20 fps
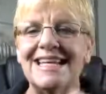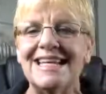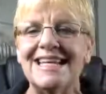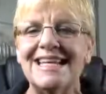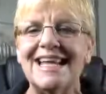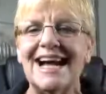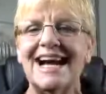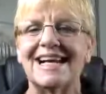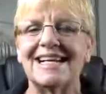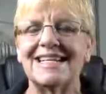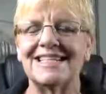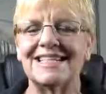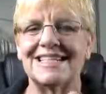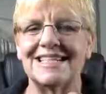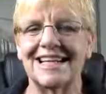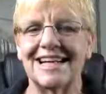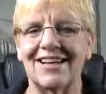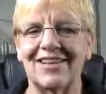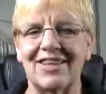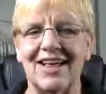not to
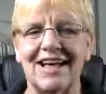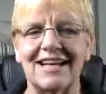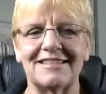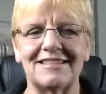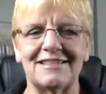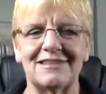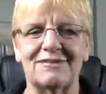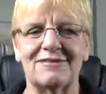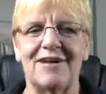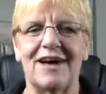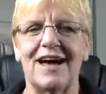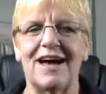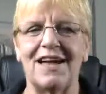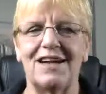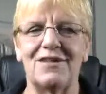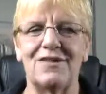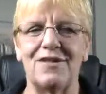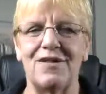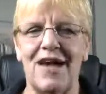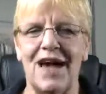classify
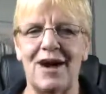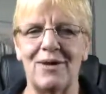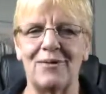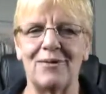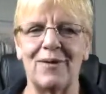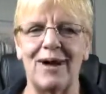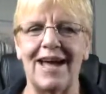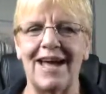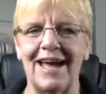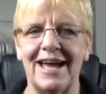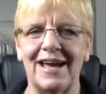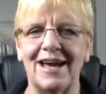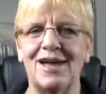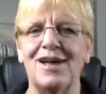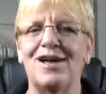it that way,